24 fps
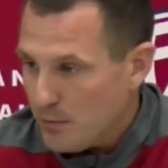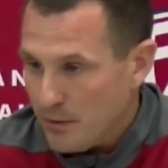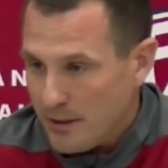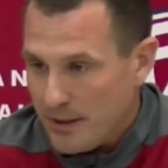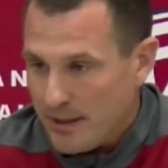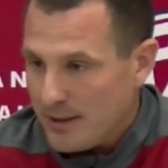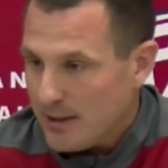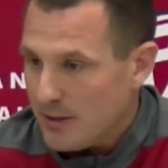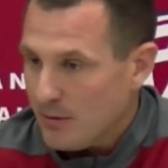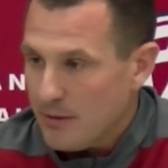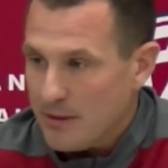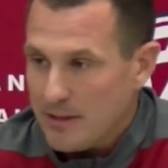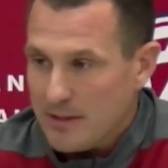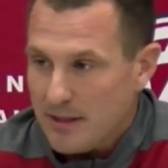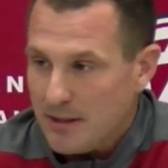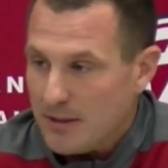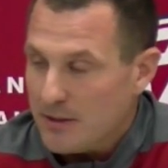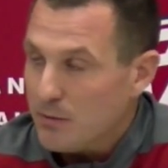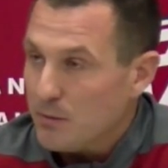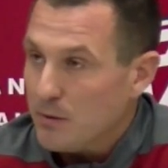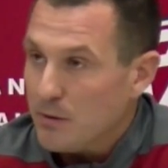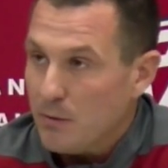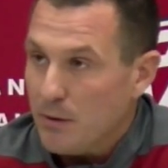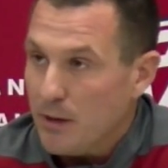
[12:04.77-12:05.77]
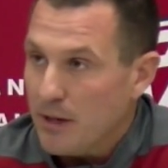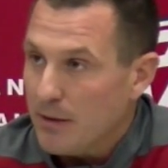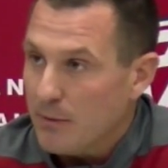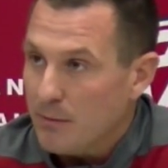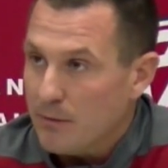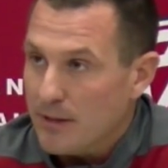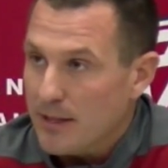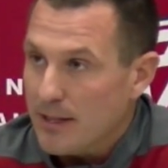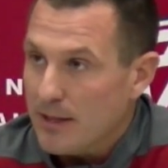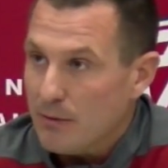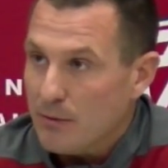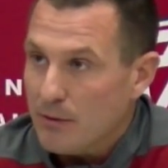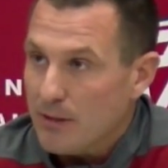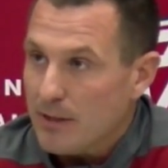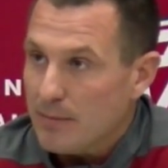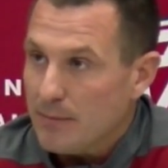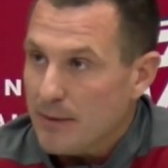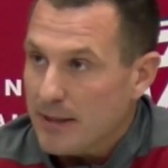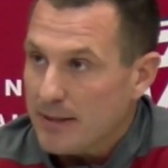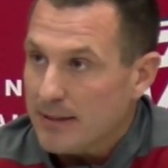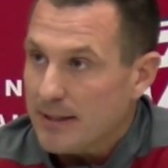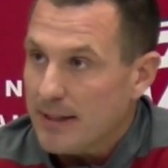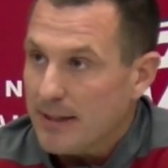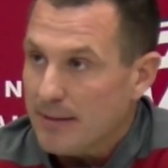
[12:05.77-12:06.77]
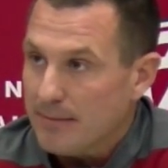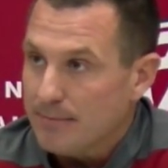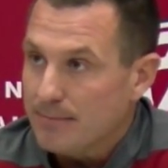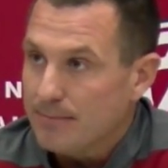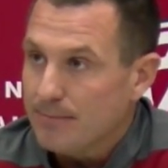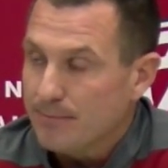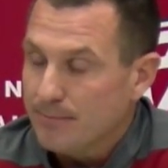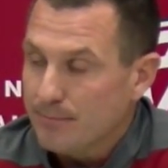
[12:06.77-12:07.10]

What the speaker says: we'll get the results we want. We're not worried about that.